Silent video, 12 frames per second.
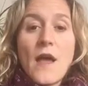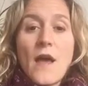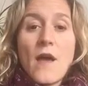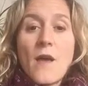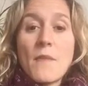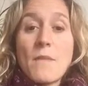
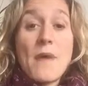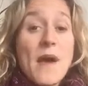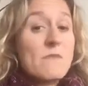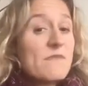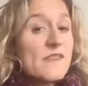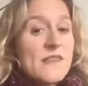
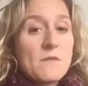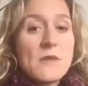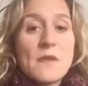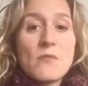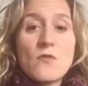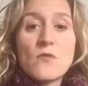But for some
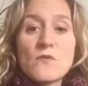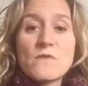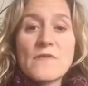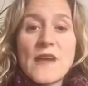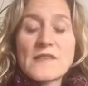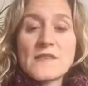people,
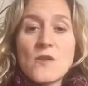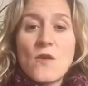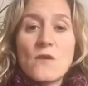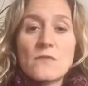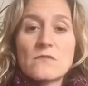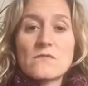that's
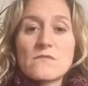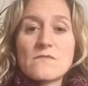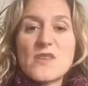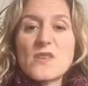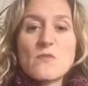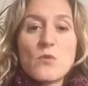not
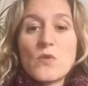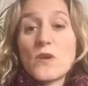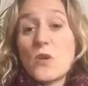suitable.